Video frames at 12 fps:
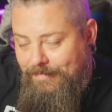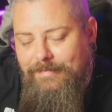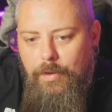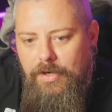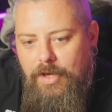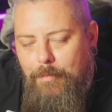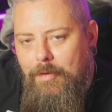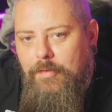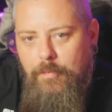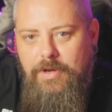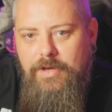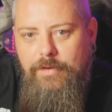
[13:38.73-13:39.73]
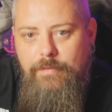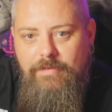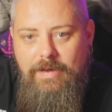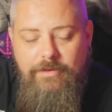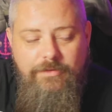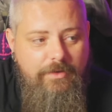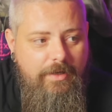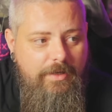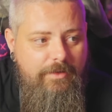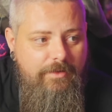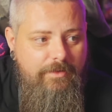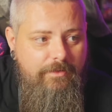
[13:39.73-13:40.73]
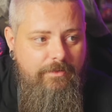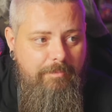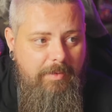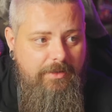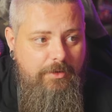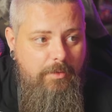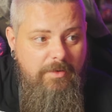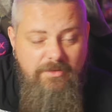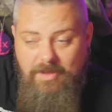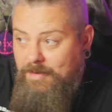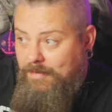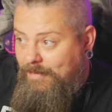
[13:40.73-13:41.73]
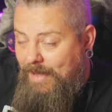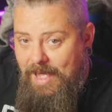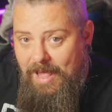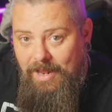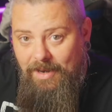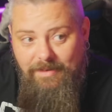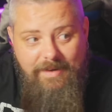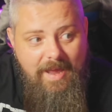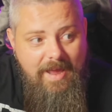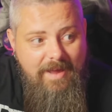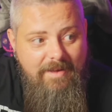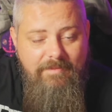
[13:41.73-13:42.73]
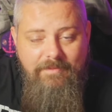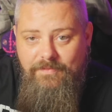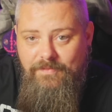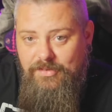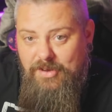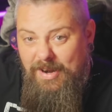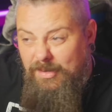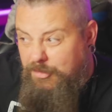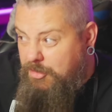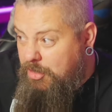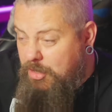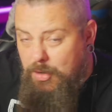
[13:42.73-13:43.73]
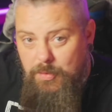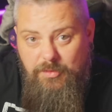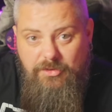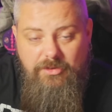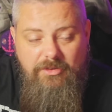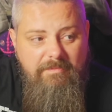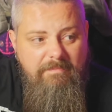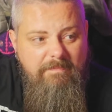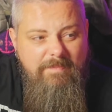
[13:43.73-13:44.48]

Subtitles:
We're going to come around and we're going to investigate. Building owner's like, hell yeah. That channel's huge.